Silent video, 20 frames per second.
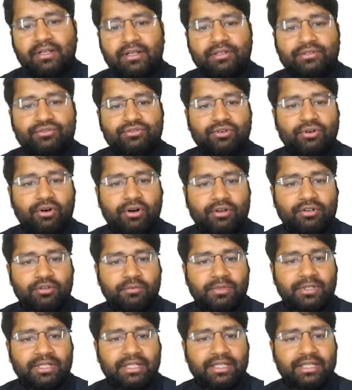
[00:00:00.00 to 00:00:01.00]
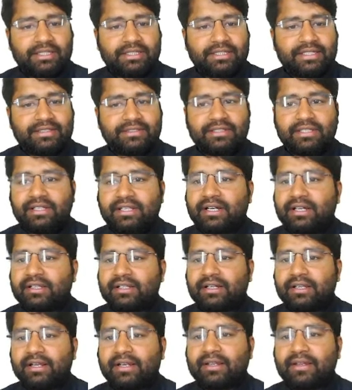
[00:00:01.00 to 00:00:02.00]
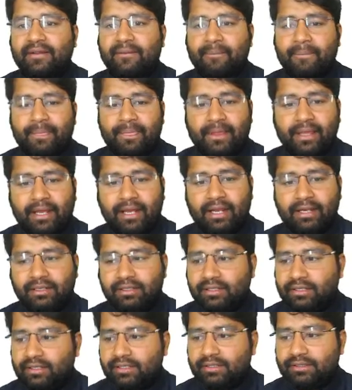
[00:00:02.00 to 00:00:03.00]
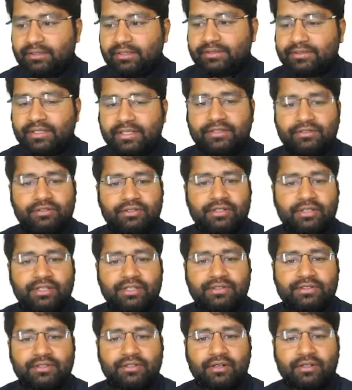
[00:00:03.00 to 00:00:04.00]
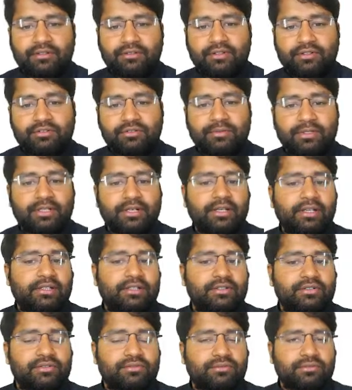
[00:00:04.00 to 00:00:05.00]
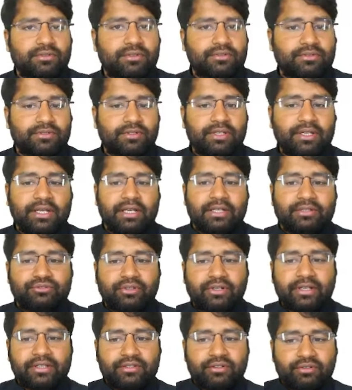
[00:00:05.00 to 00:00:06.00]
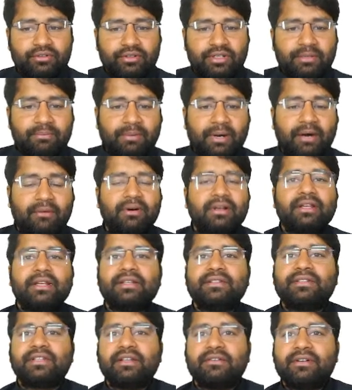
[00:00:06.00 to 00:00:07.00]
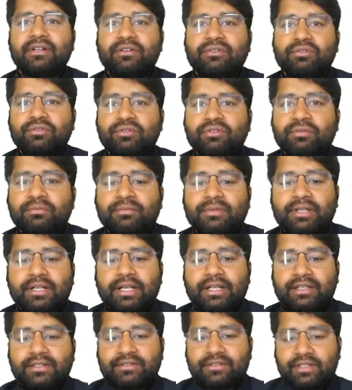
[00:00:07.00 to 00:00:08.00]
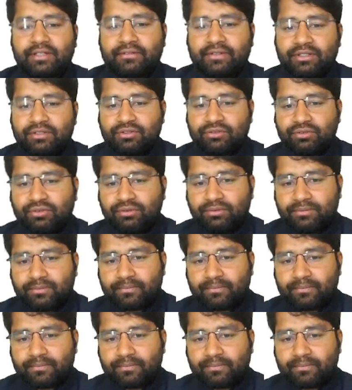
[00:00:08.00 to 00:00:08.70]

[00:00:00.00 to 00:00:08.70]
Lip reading: So automatically these three are correct and This residuary is not going to be correct, students. So residuary power is given to whom? It is given to